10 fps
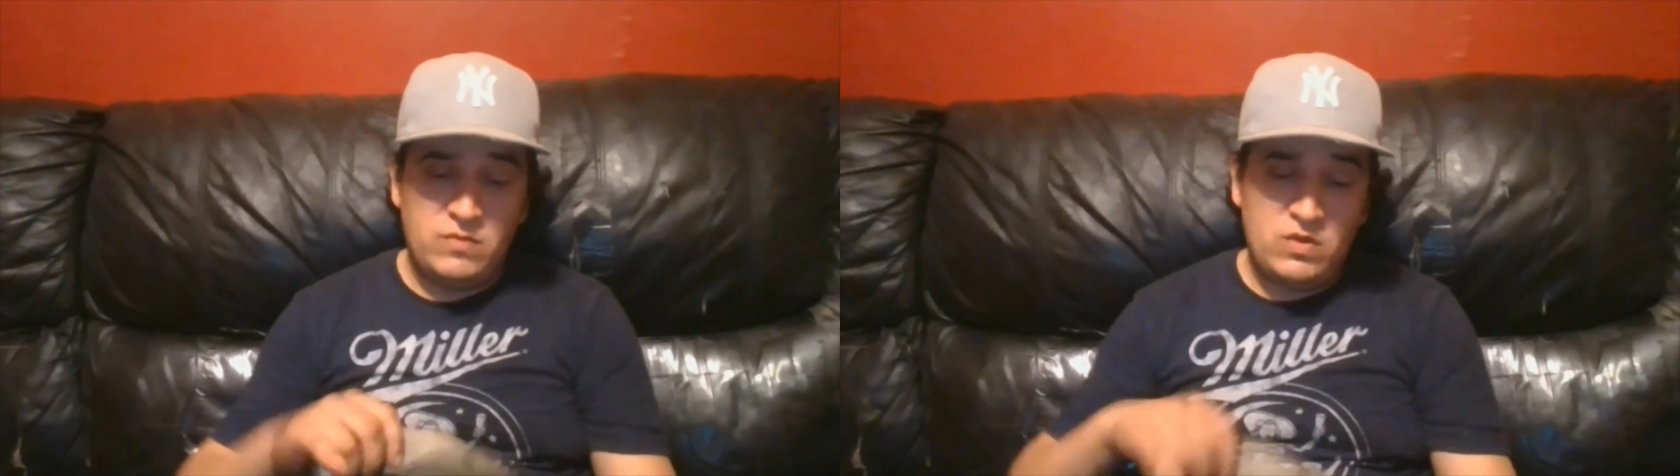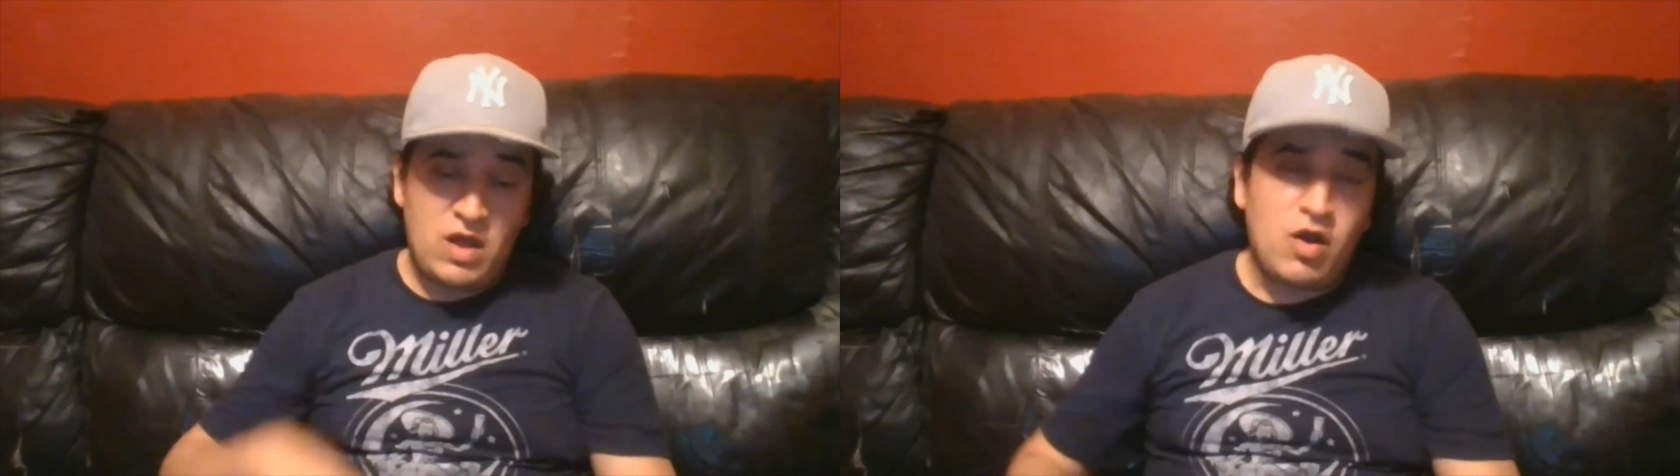
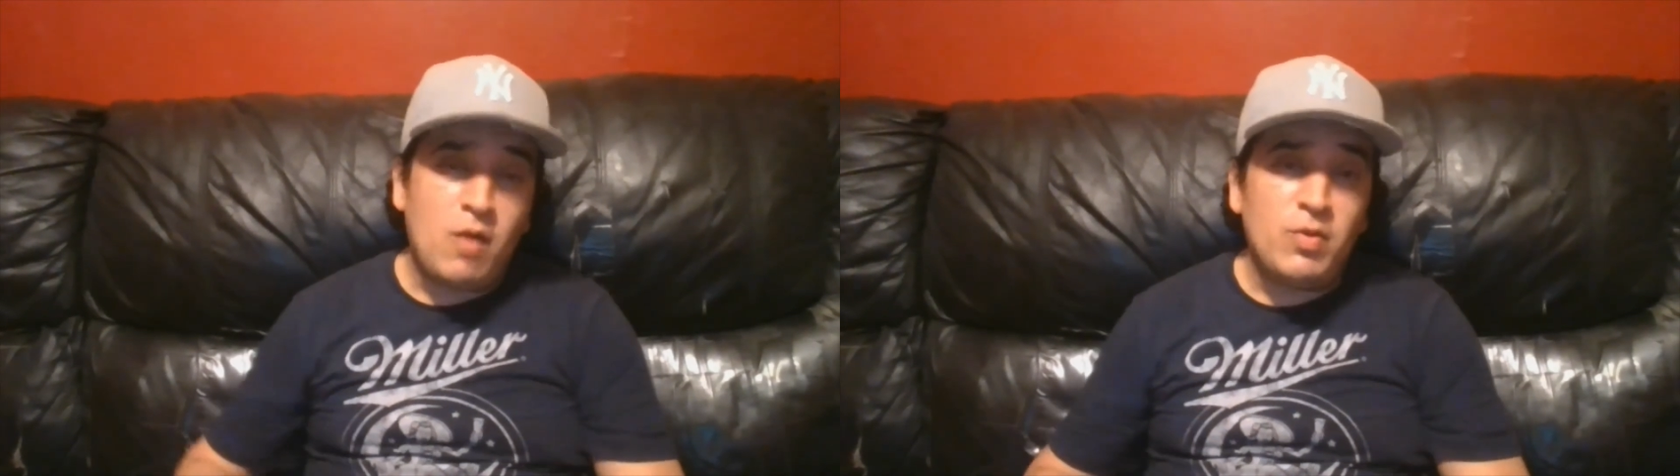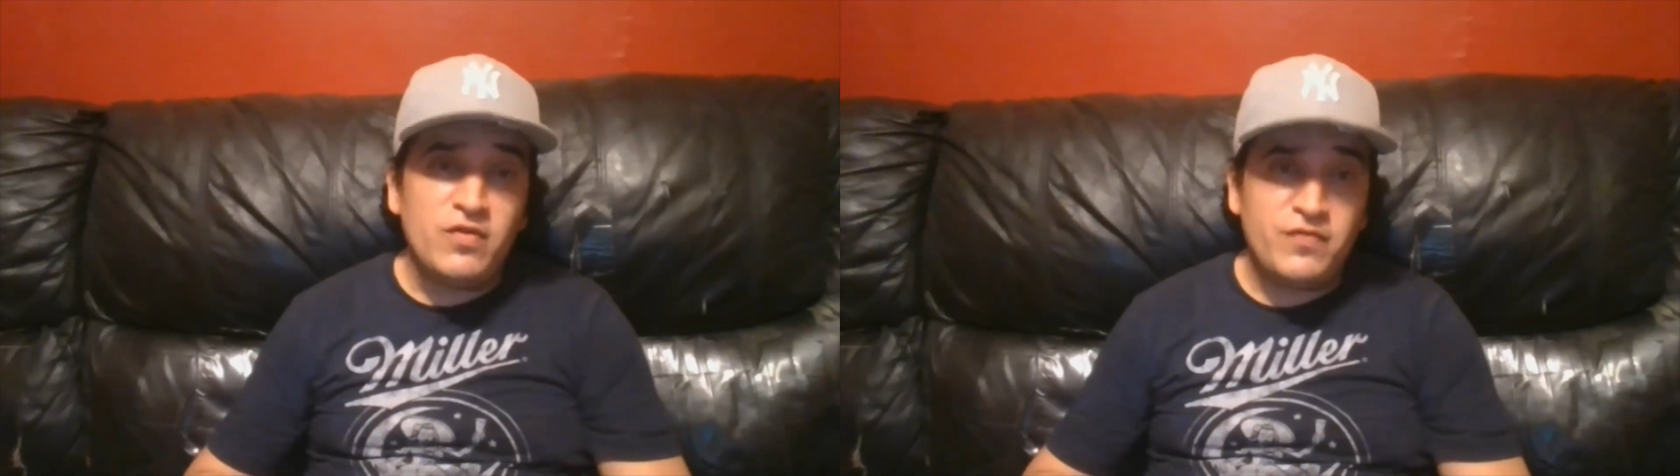a
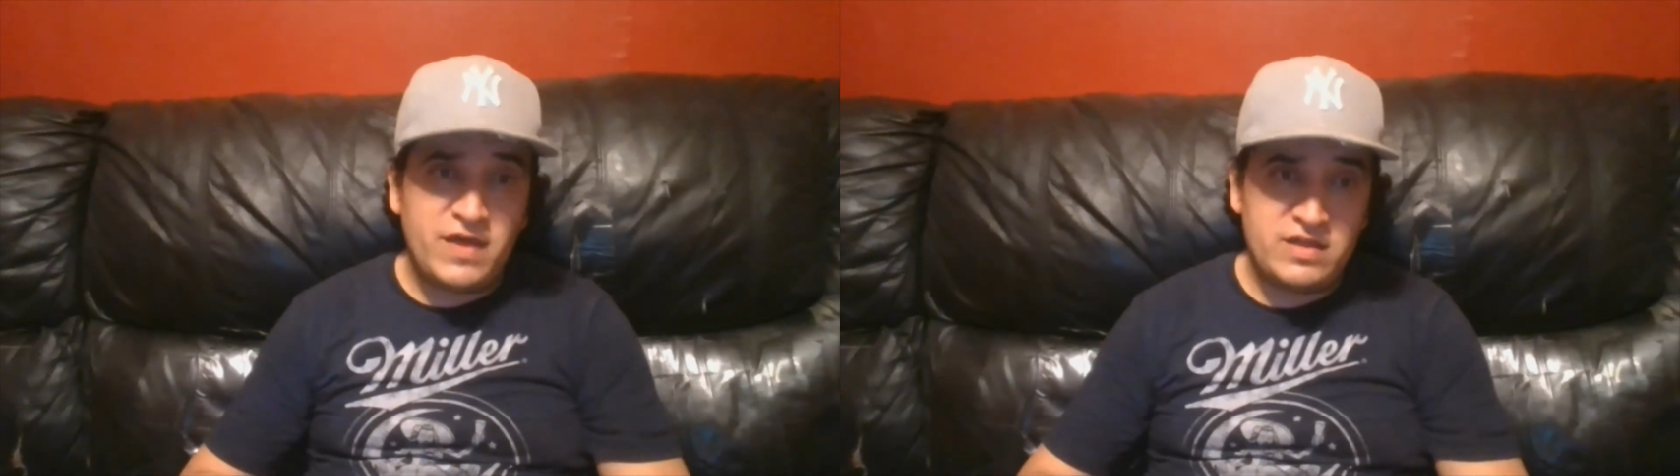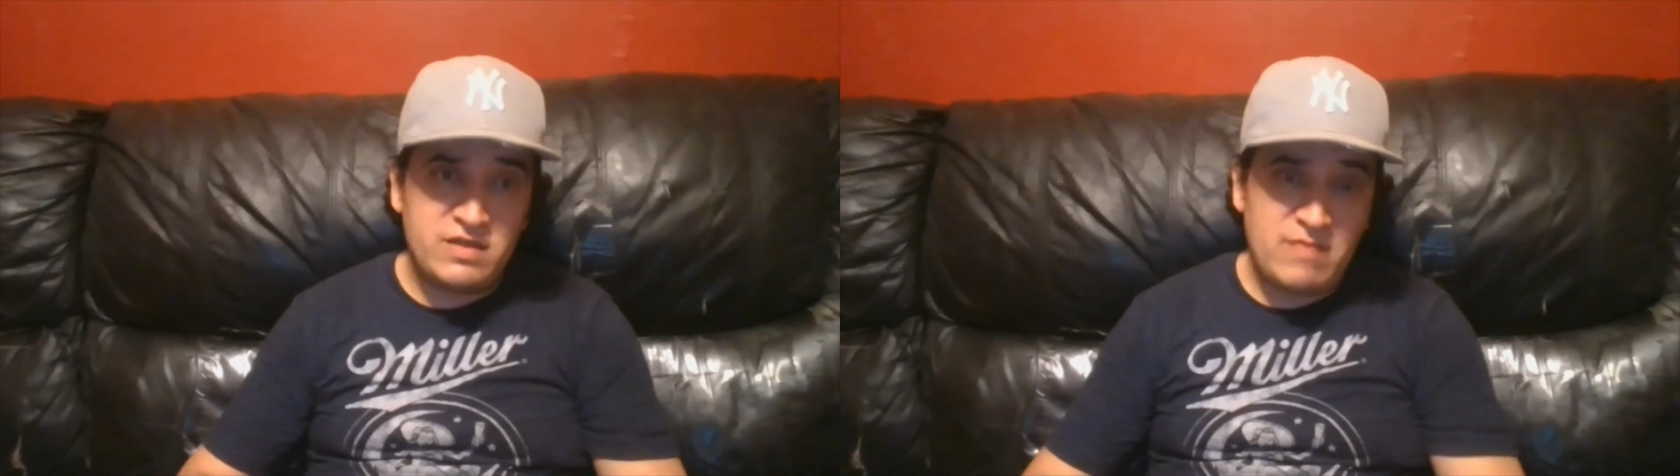couple of
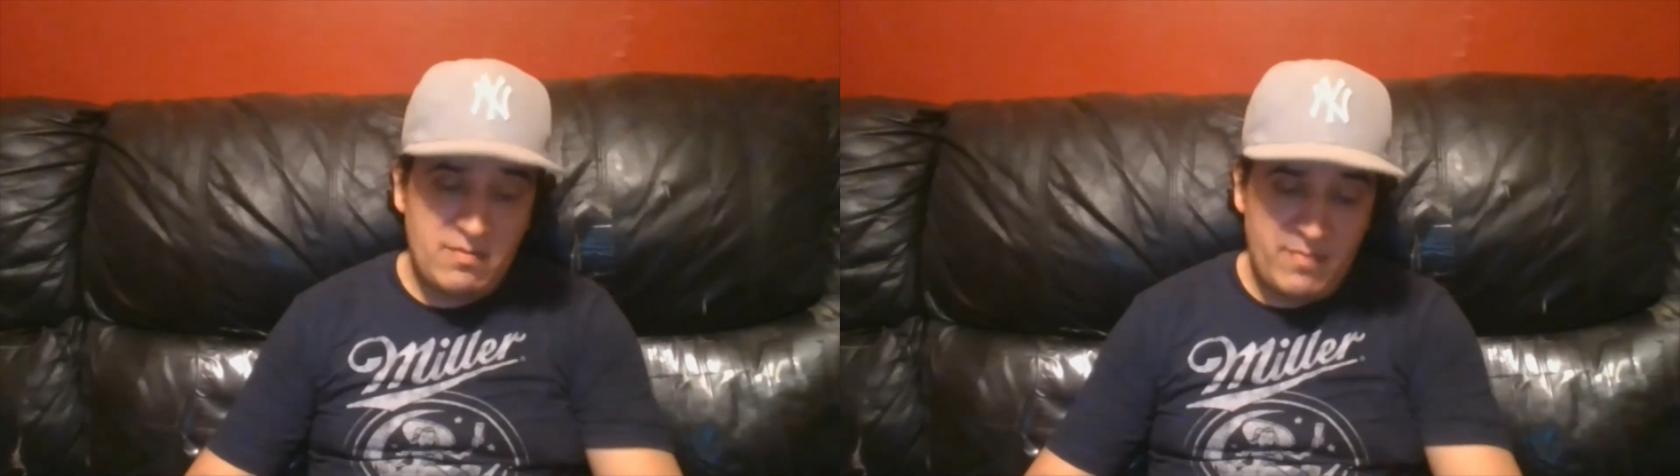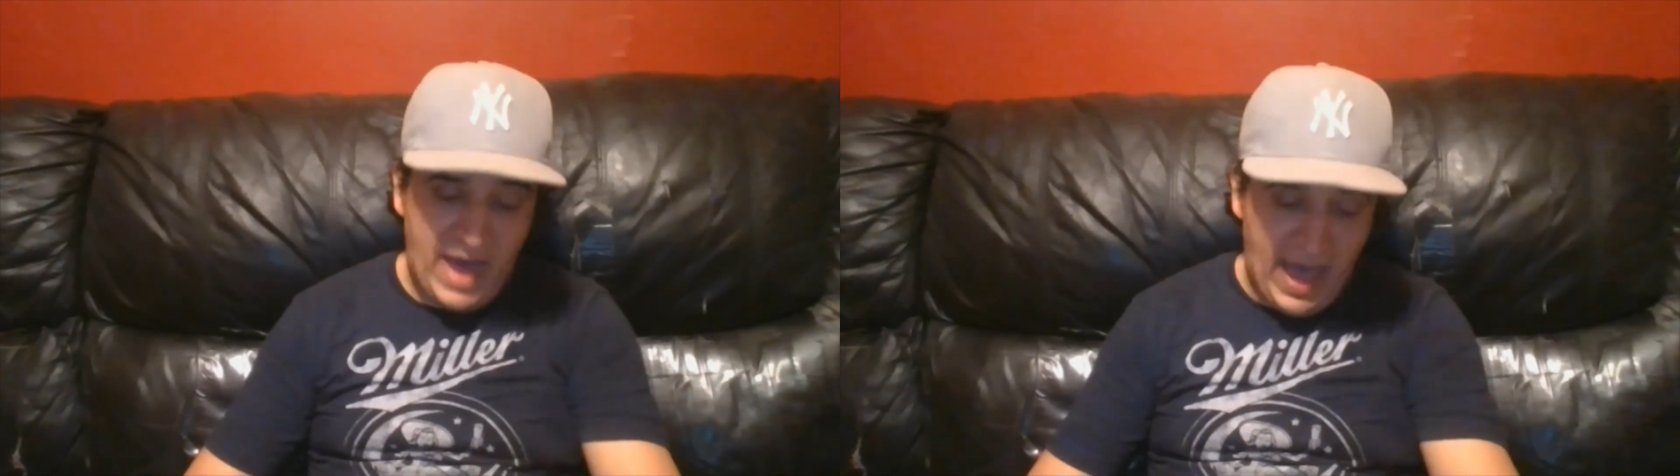things in my
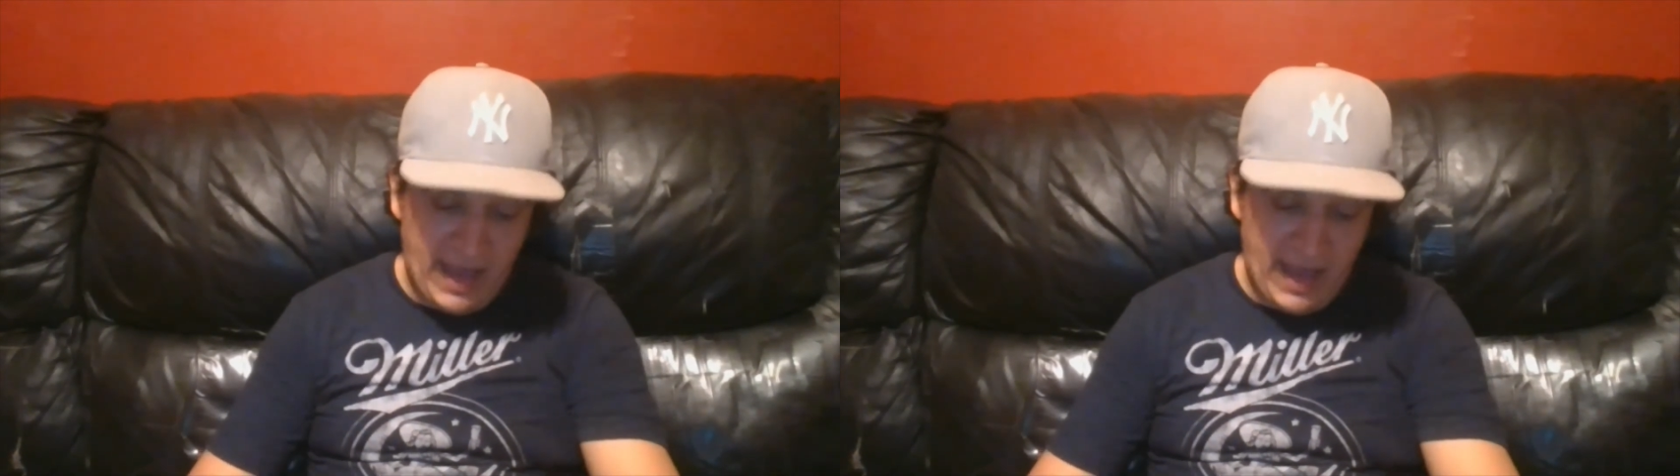bag.